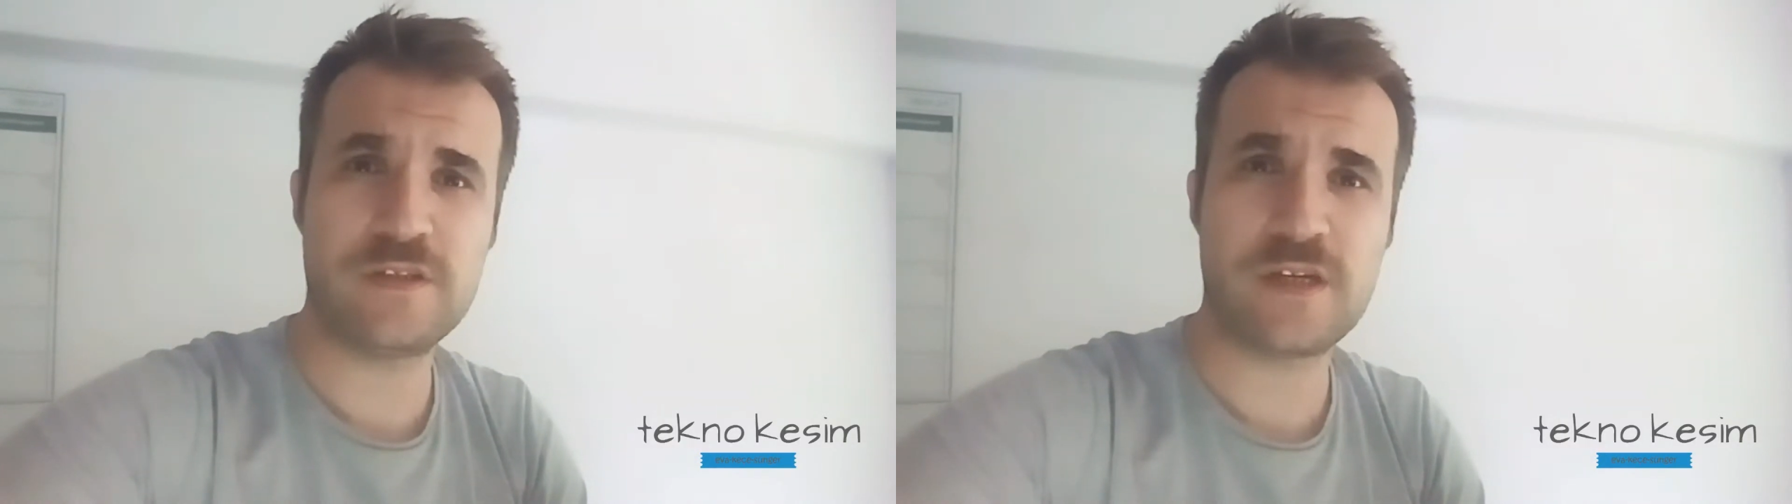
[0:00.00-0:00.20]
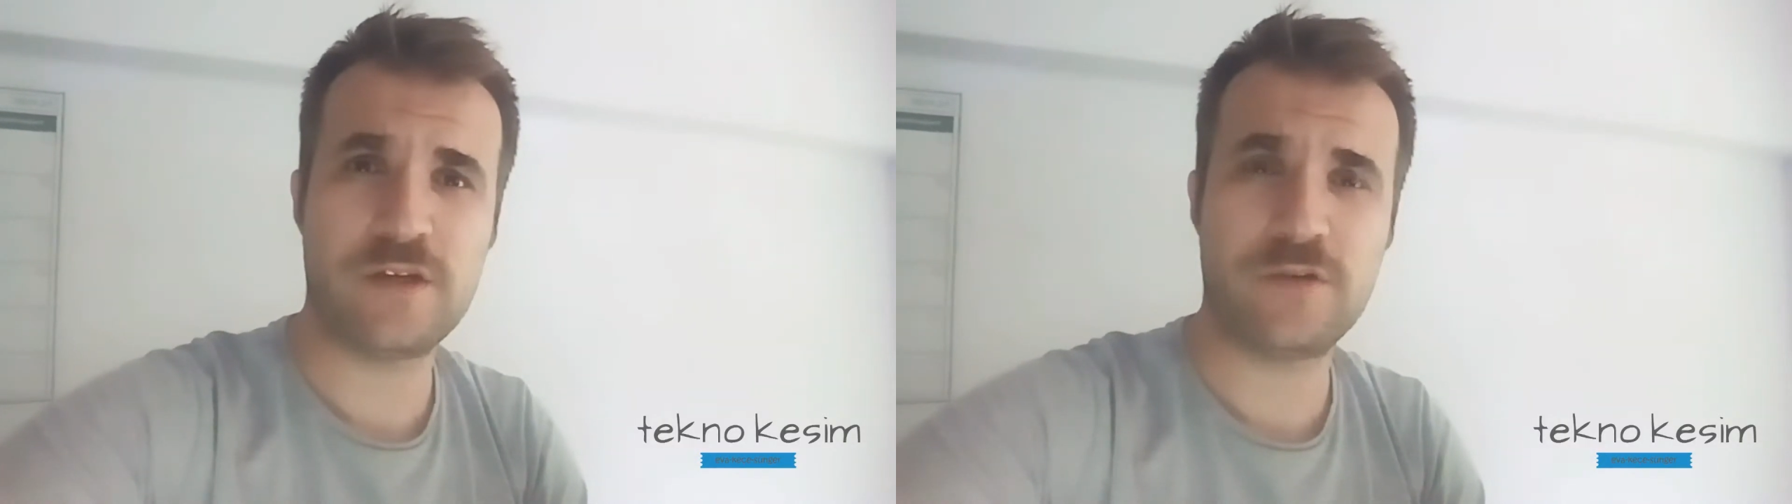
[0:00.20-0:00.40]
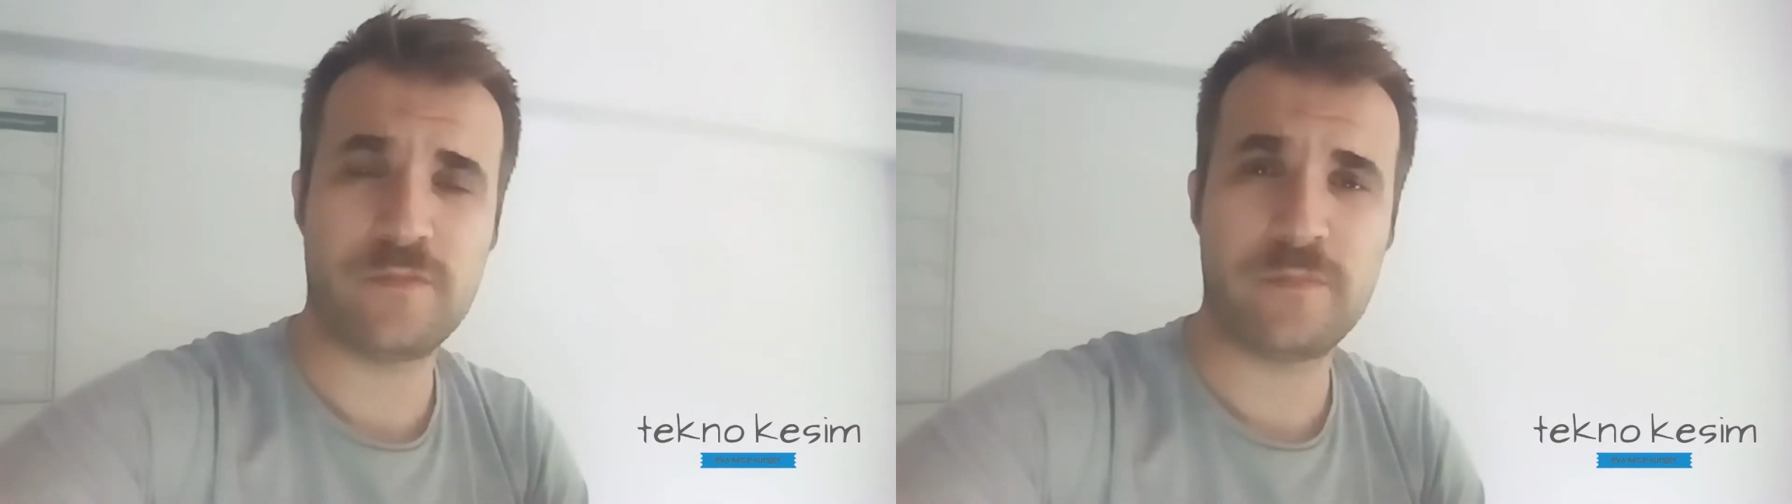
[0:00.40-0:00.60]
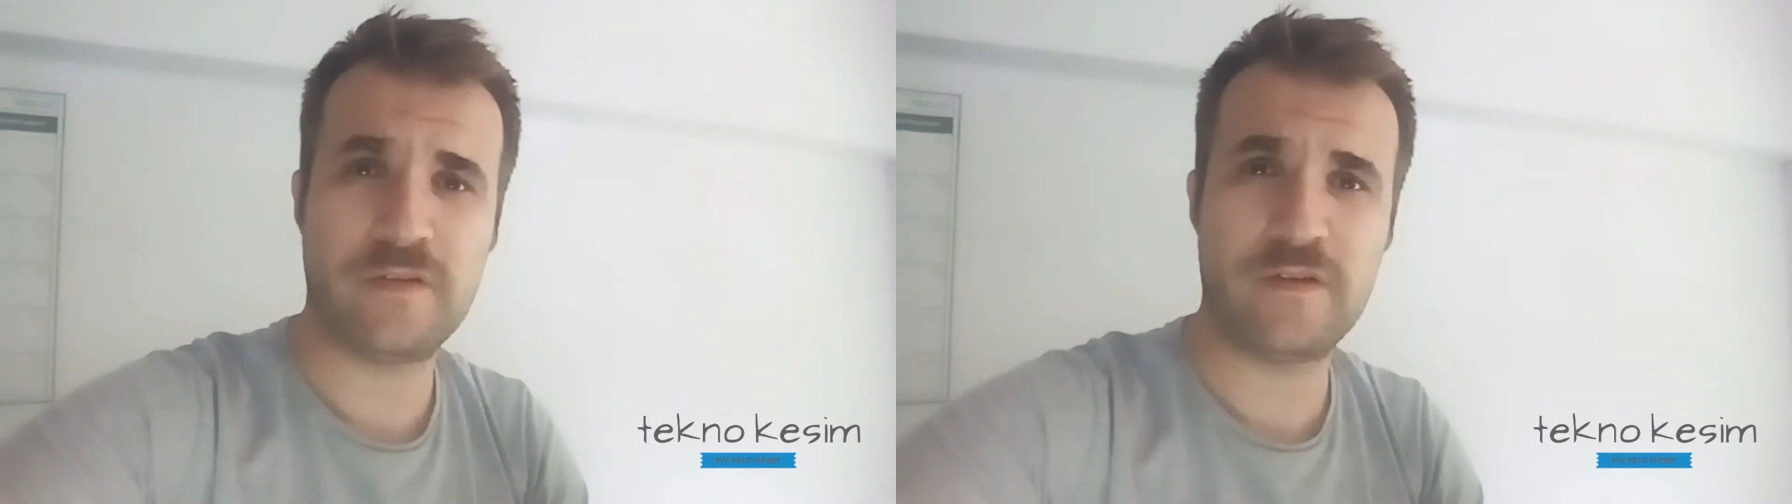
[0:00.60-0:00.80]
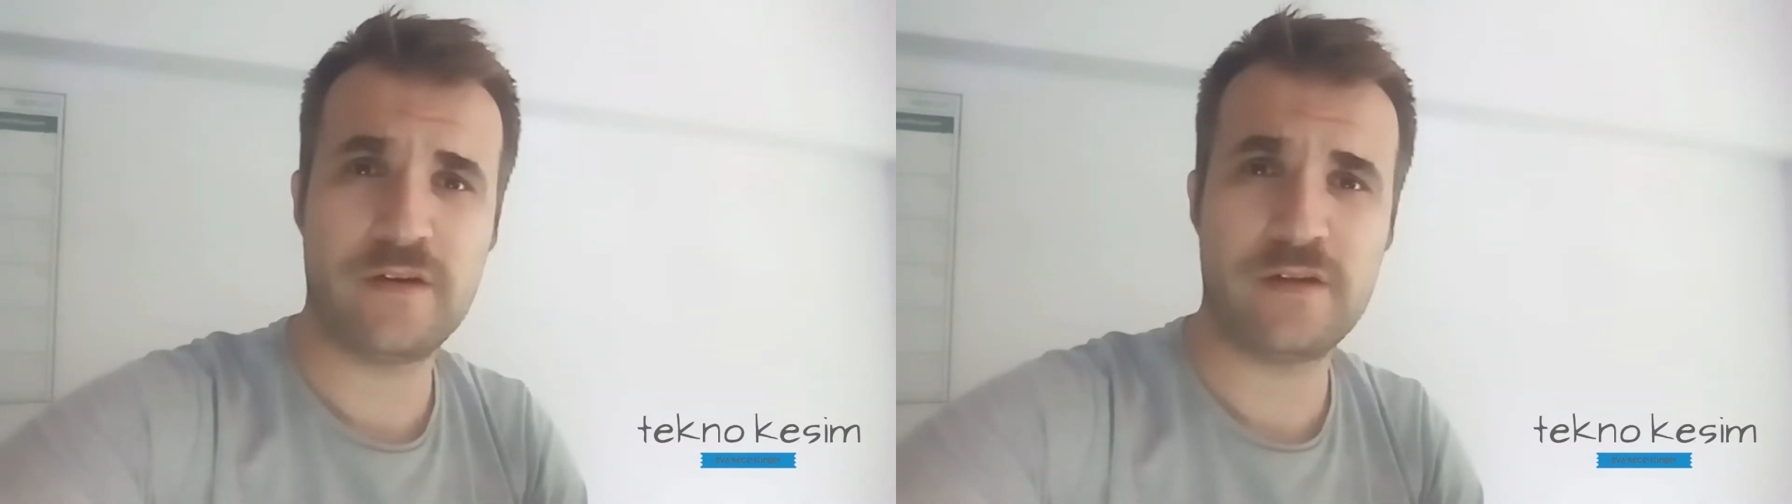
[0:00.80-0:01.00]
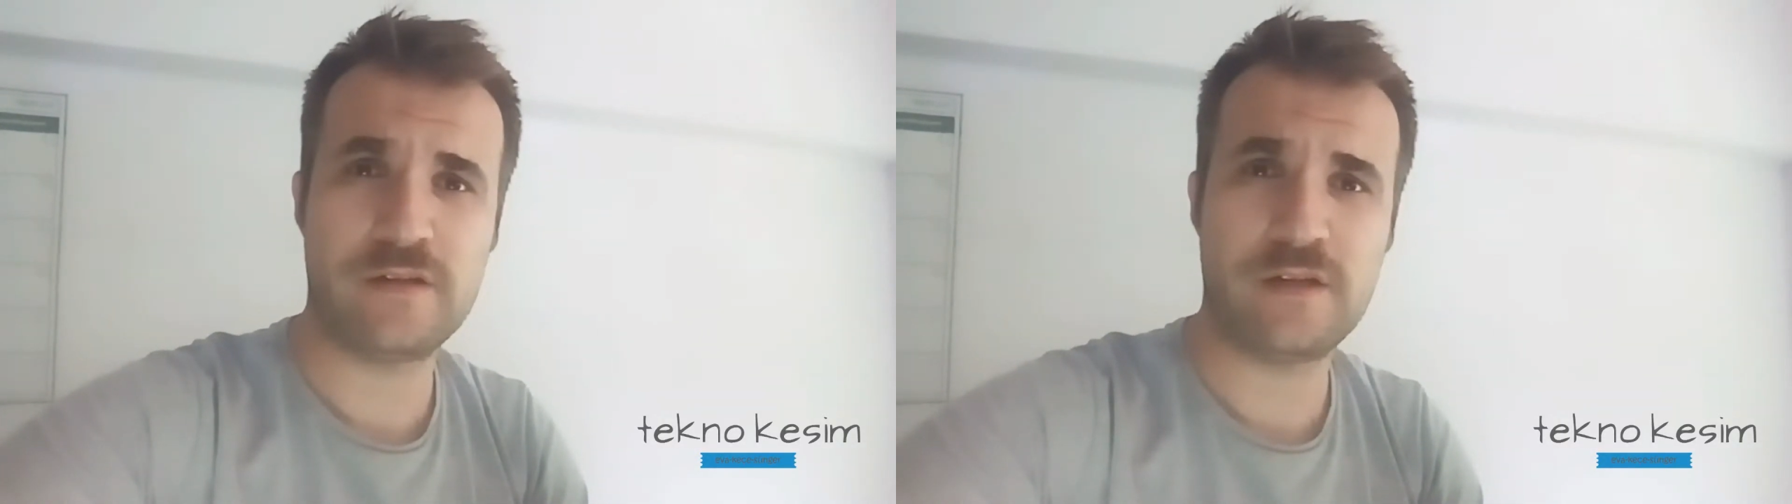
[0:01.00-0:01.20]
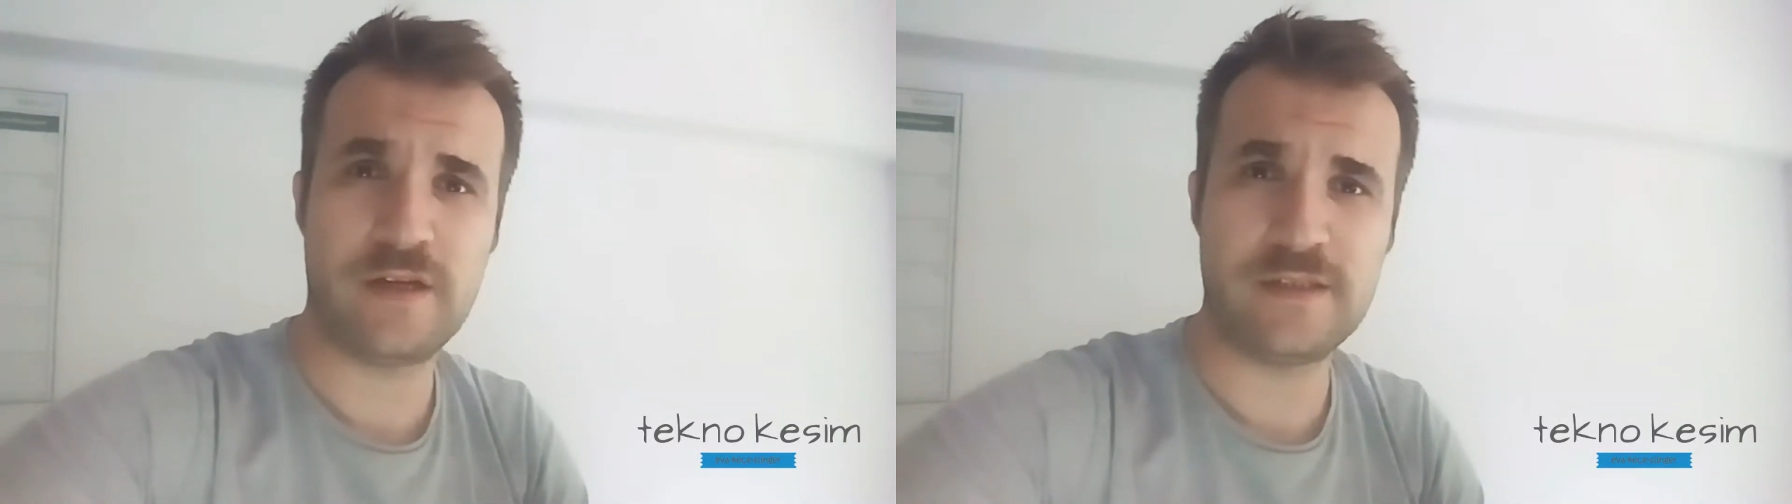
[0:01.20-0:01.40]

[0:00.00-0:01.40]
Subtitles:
this kind of material